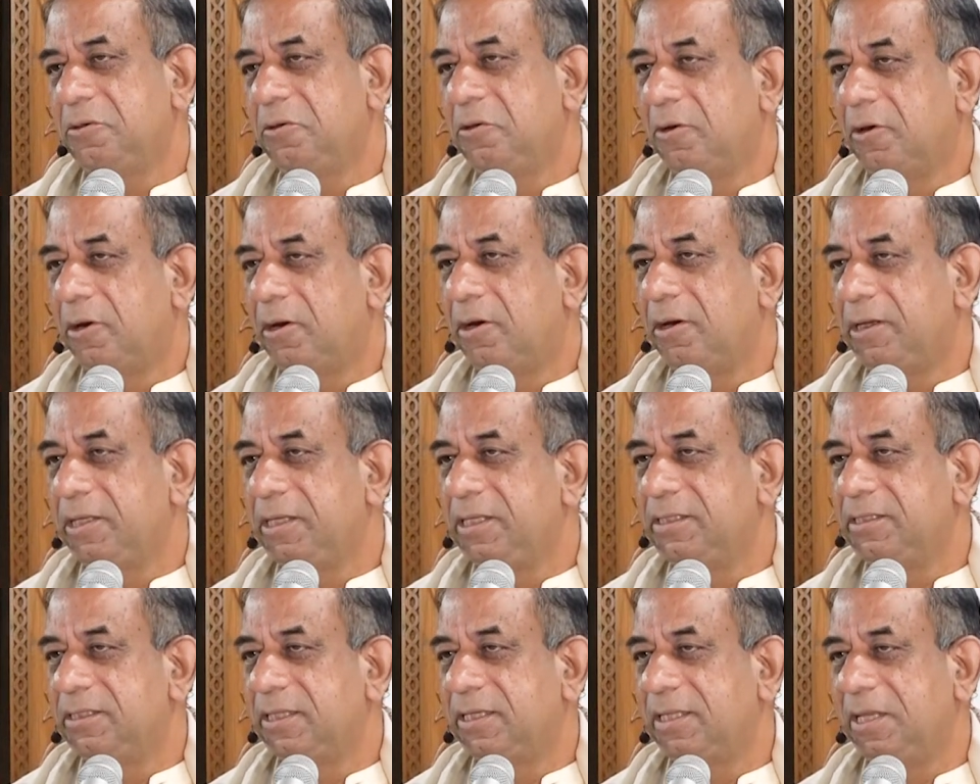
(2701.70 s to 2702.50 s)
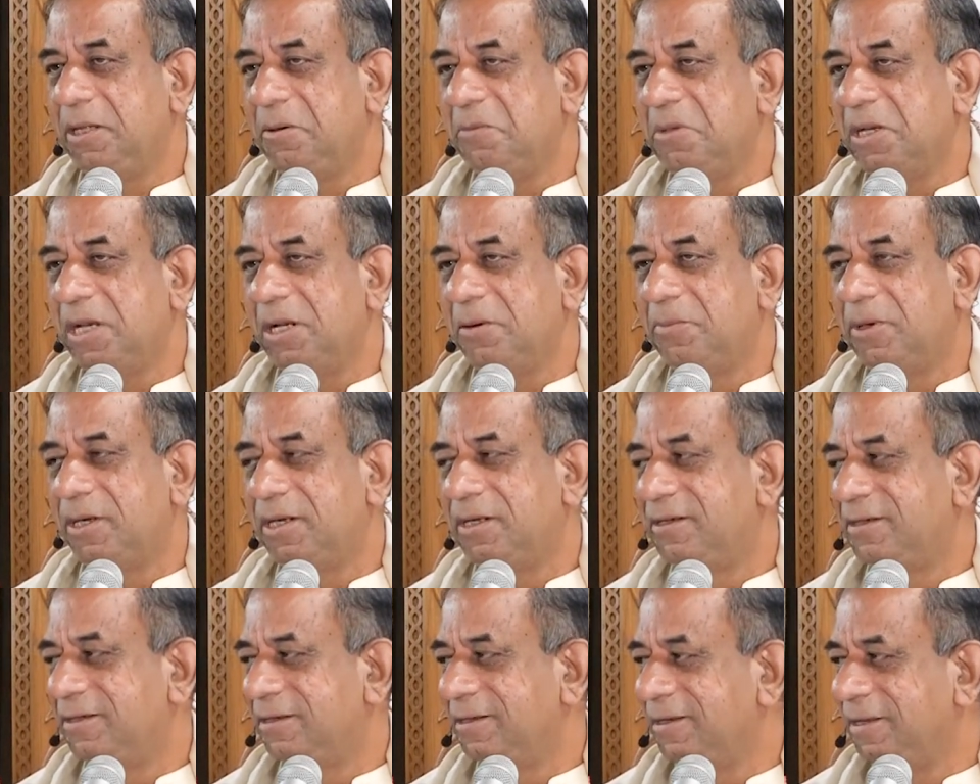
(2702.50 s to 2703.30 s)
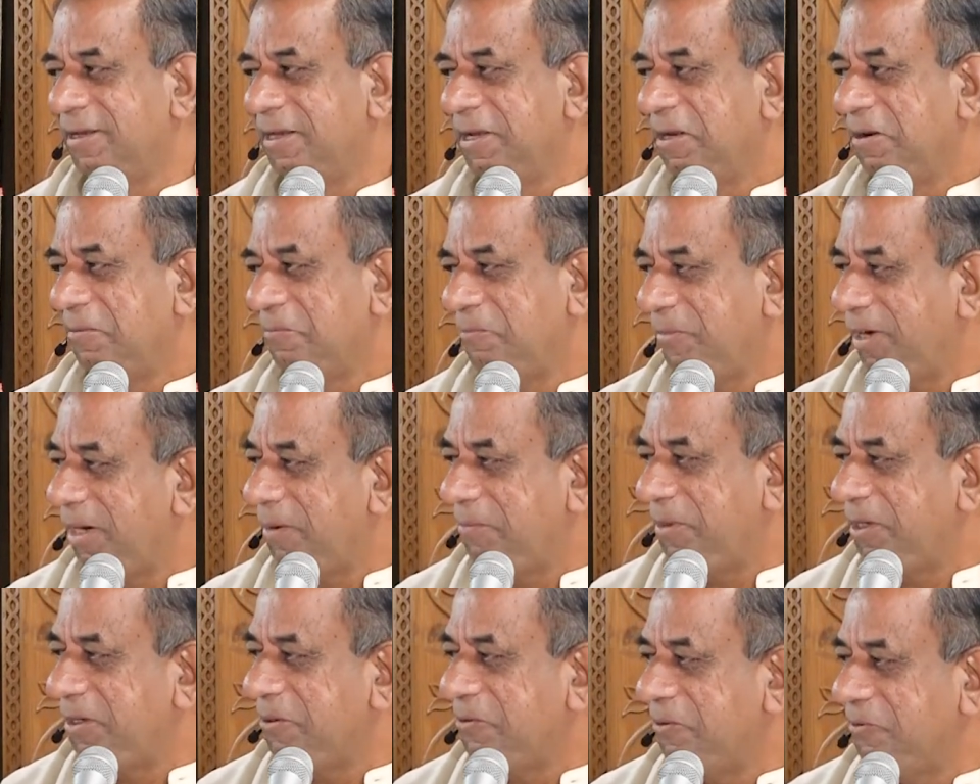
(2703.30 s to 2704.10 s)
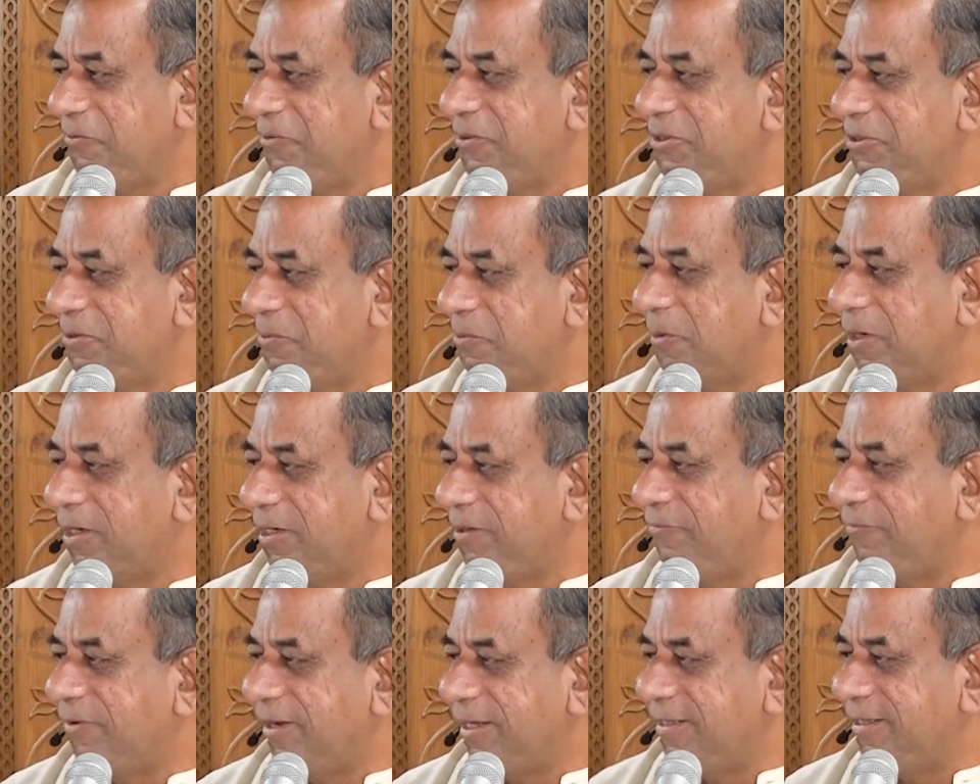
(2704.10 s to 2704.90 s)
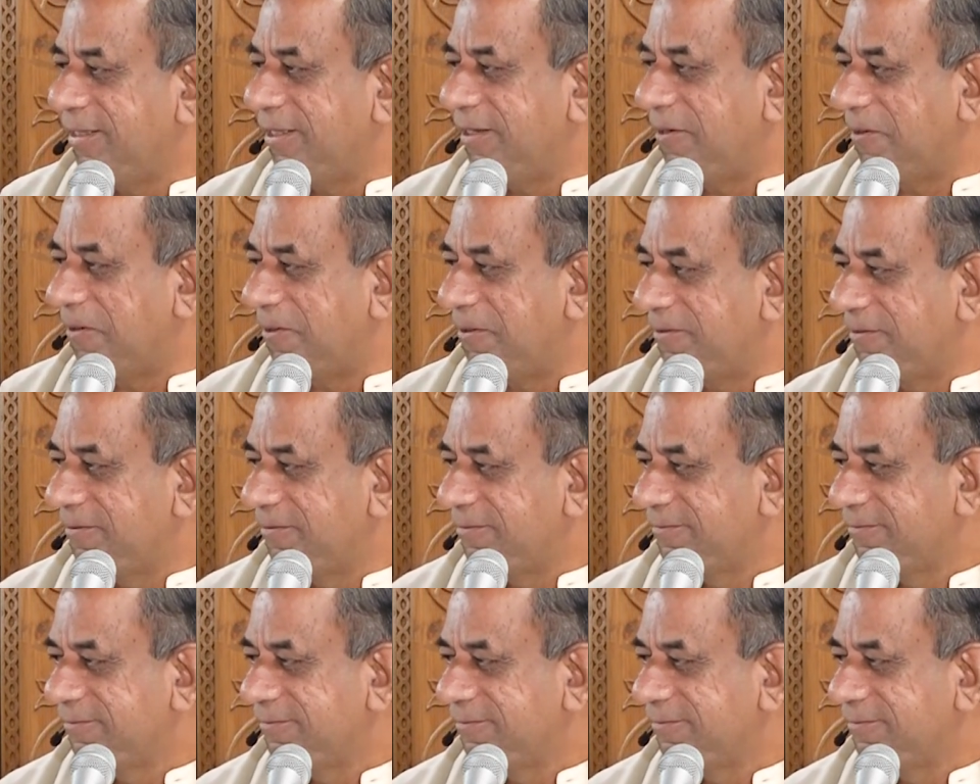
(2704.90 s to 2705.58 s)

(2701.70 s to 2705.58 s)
to law, he is a criminal, but maybe, we should modify the law.